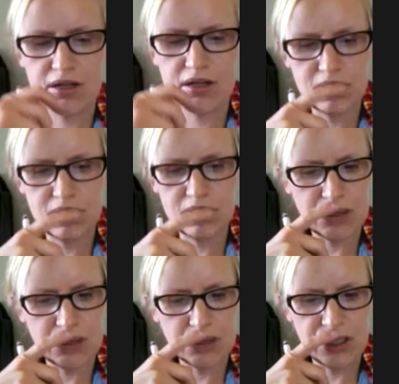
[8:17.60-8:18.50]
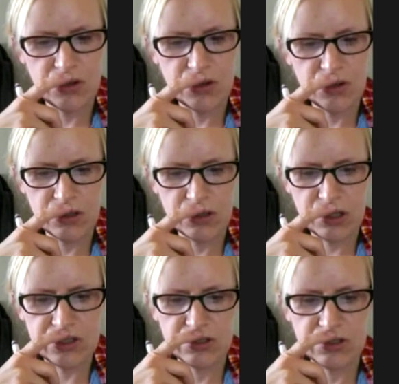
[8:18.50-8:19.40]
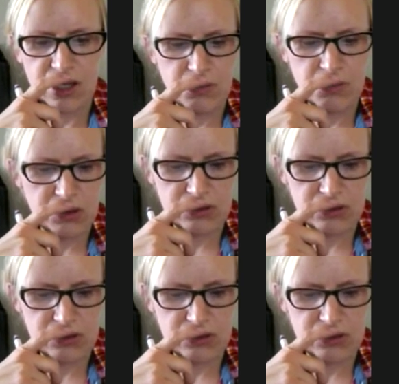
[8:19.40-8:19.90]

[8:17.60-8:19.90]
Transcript: sampling, or cluster sample.